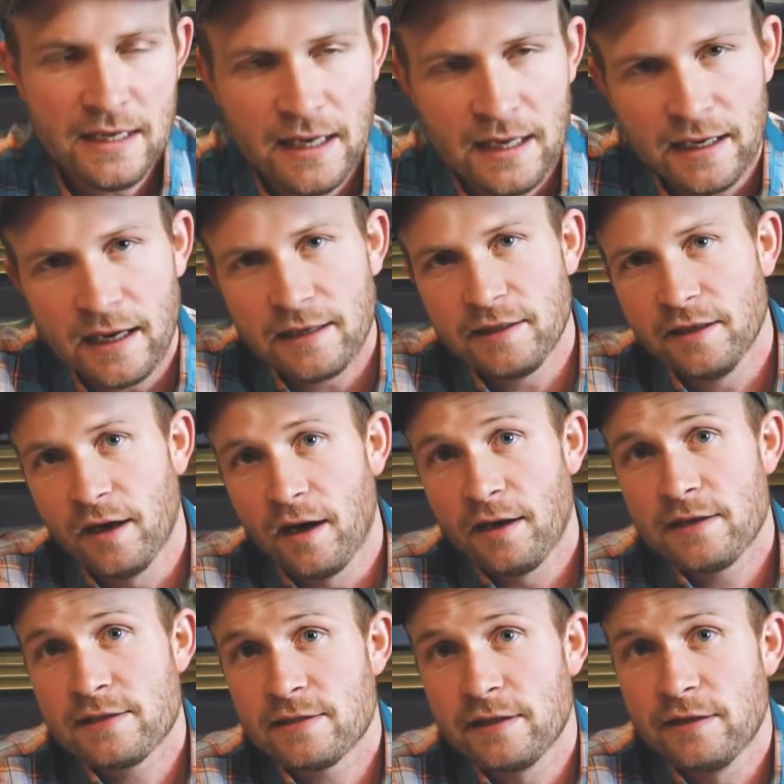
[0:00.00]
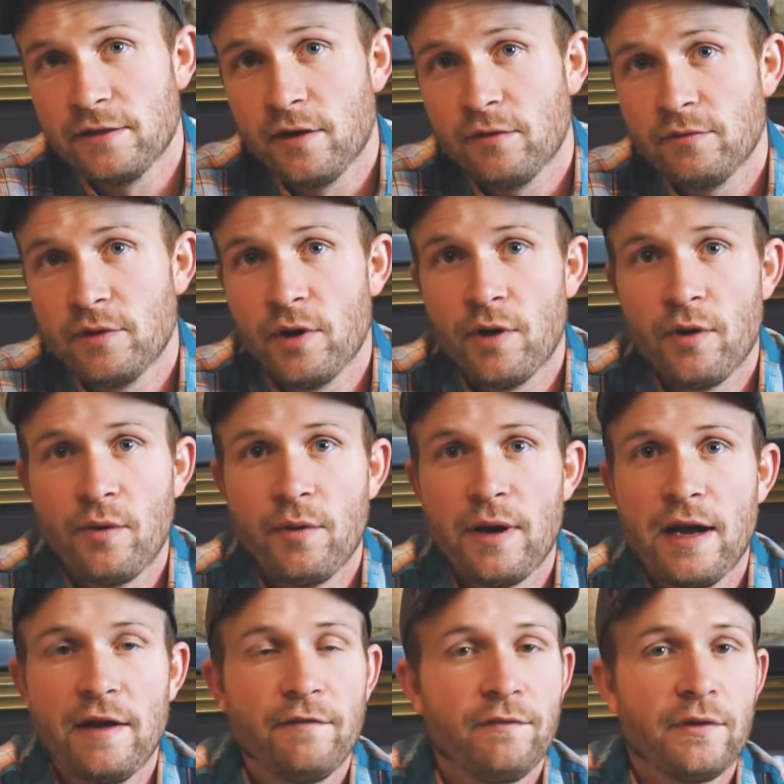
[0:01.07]
and I honestly don't know
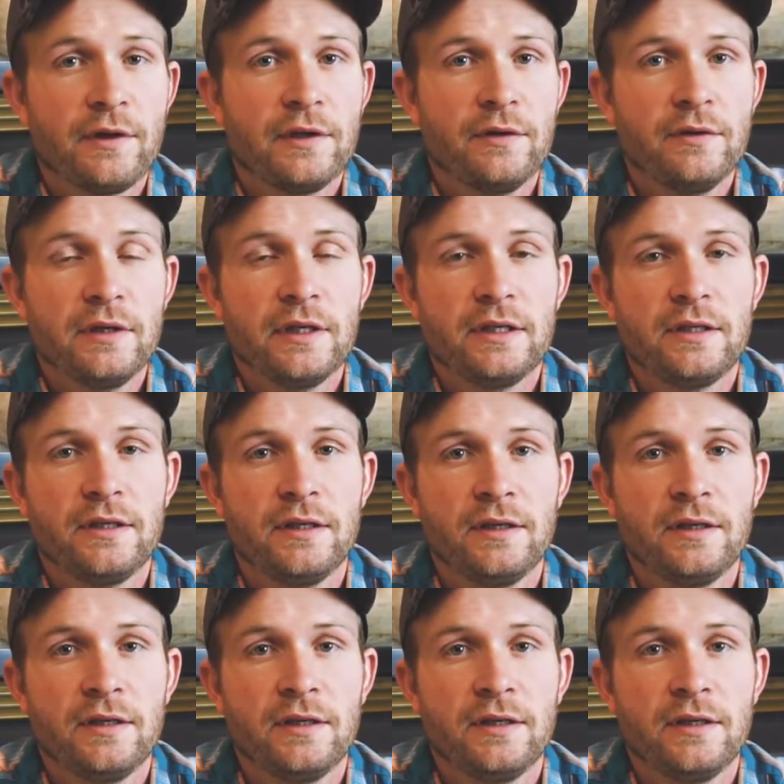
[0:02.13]
every unit